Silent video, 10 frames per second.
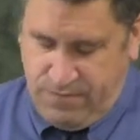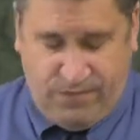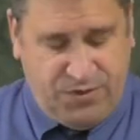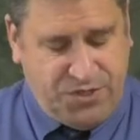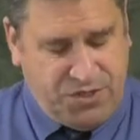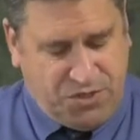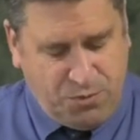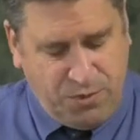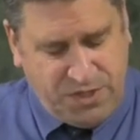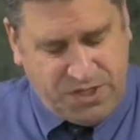Verses
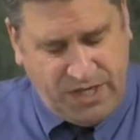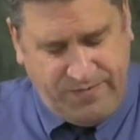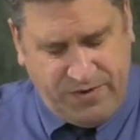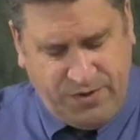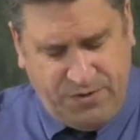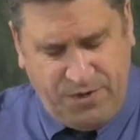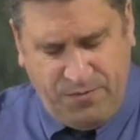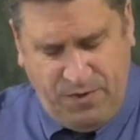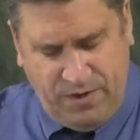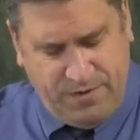27 to
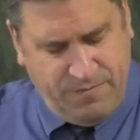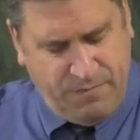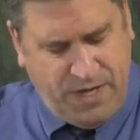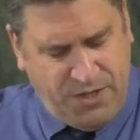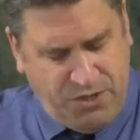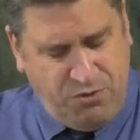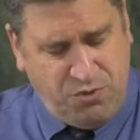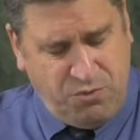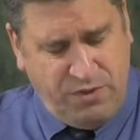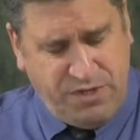31. Matthew
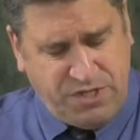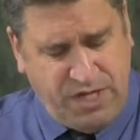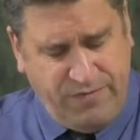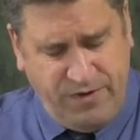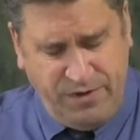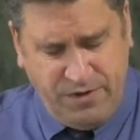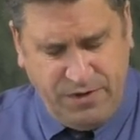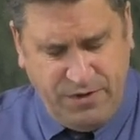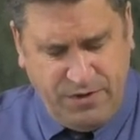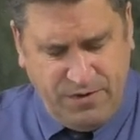27,
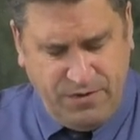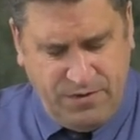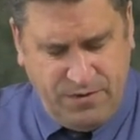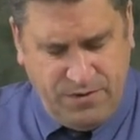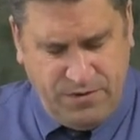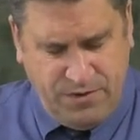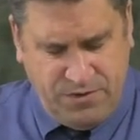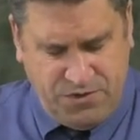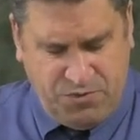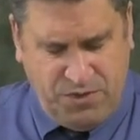
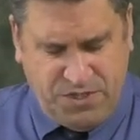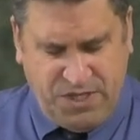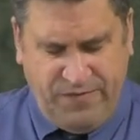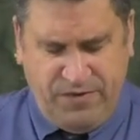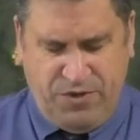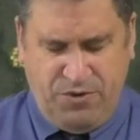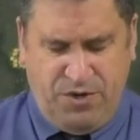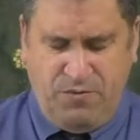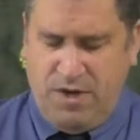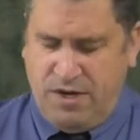27 to
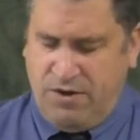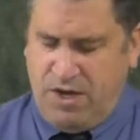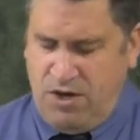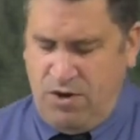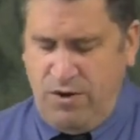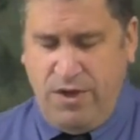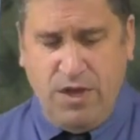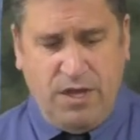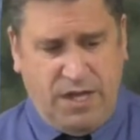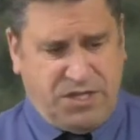31. Now, here
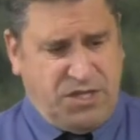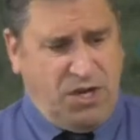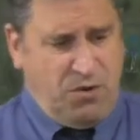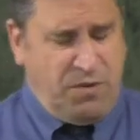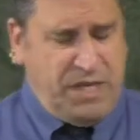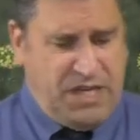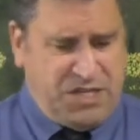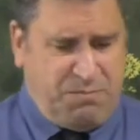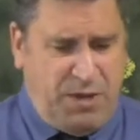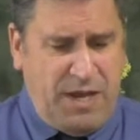it's not only
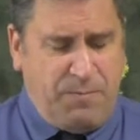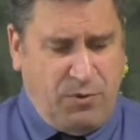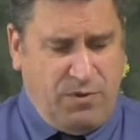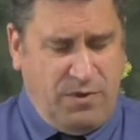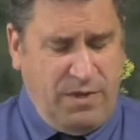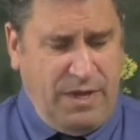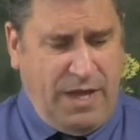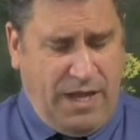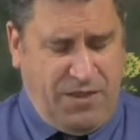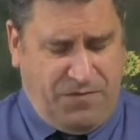his people
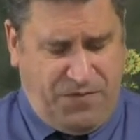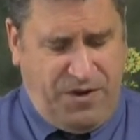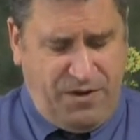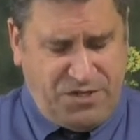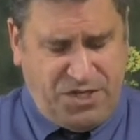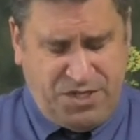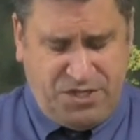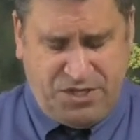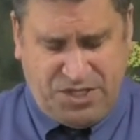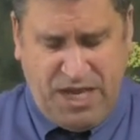and the Pharisees
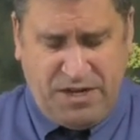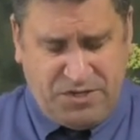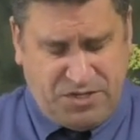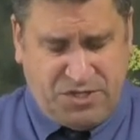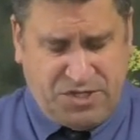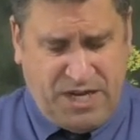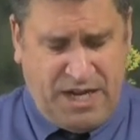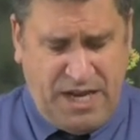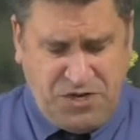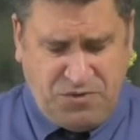and the Sadducees, the
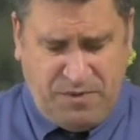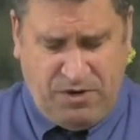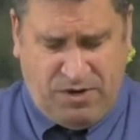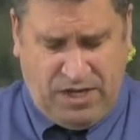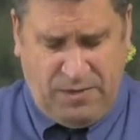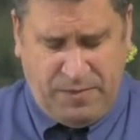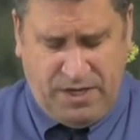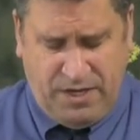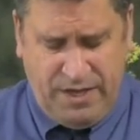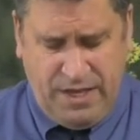Sanhedrin that are coming